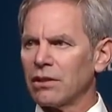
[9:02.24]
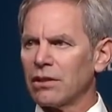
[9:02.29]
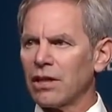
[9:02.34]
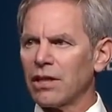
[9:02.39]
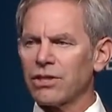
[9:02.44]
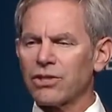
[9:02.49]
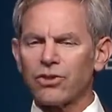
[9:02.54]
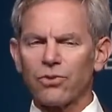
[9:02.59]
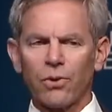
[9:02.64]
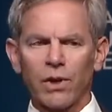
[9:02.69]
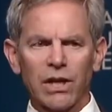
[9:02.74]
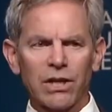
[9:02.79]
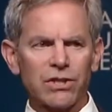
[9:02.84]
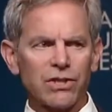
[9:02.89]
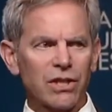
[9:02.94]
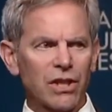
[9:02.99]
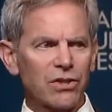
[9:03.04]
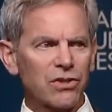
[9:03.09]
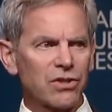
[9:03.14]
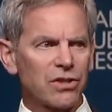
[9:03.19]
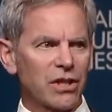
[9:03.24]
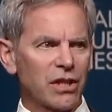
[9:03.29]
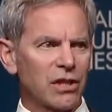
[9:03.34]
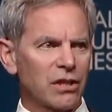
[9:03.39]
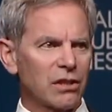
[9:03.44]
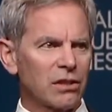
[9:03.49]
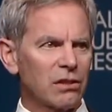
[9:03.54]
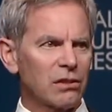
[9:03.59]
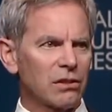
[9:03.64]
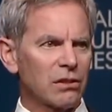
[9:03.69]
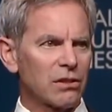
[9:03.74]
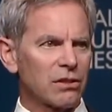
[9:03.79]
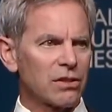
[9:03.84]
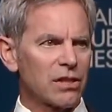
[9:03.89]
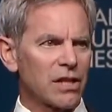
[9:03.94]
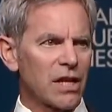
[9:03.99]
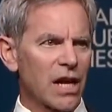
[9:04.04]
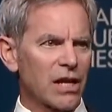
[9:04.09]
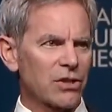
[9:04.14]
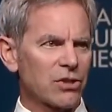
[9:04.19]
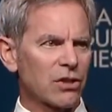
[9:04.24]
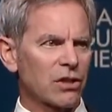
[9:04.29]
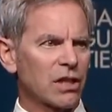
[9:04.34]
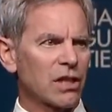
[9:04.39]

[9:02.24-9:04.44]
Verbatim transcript: In 2016, the National